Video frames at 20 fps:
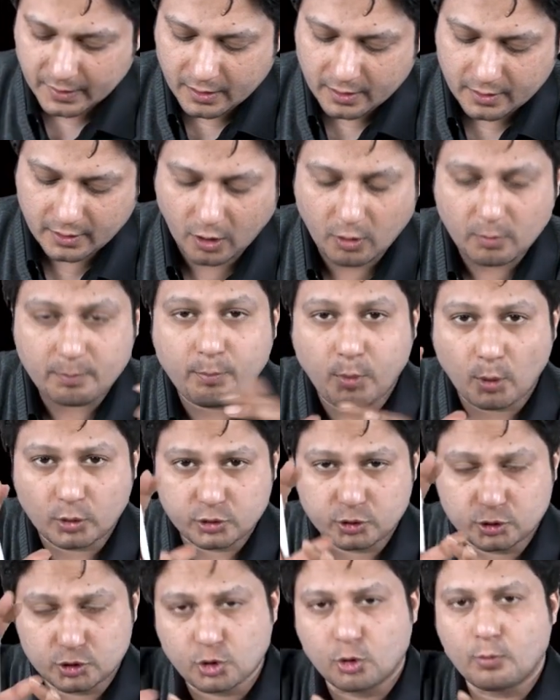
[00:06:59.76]
Now,
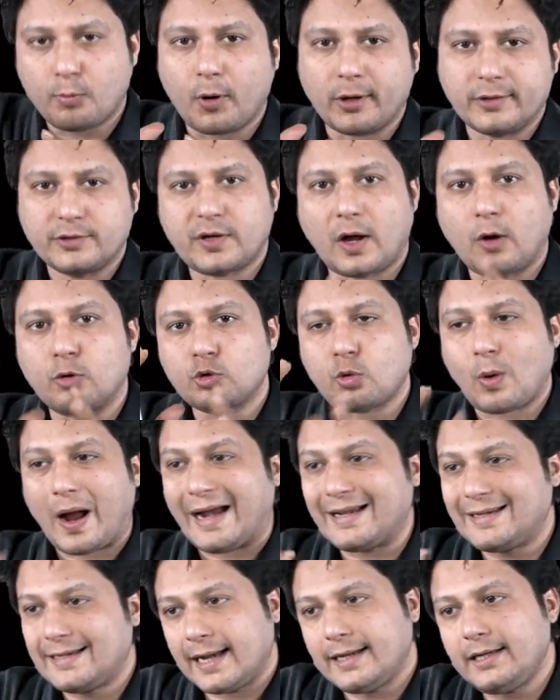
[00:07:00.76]
2 points how to
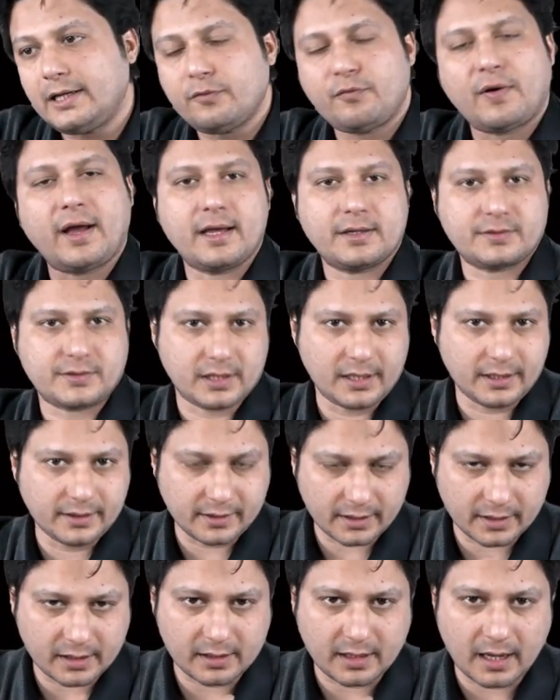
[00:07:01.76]
identify a
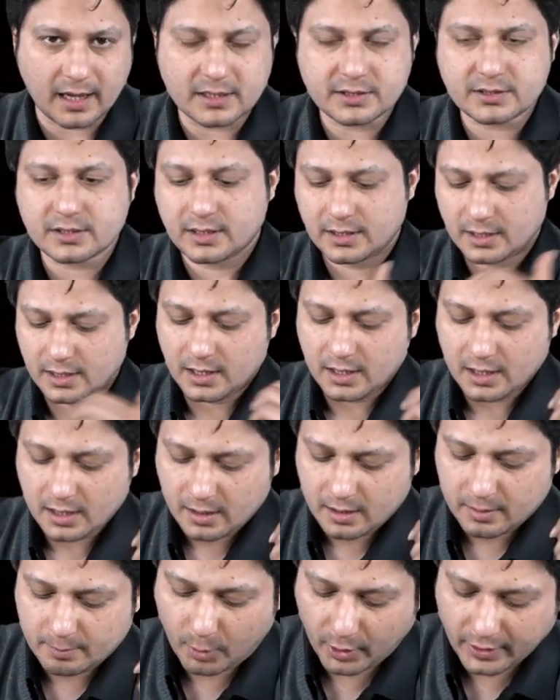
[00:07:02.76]
cylindrical cast.
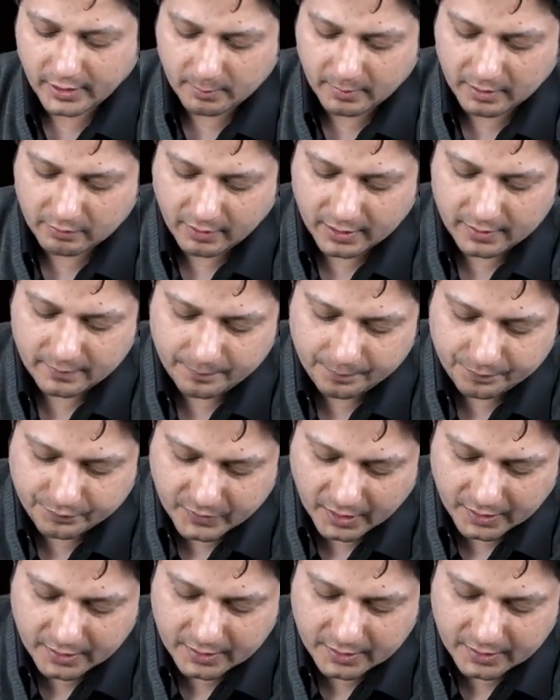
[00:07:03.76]
Point number 1, the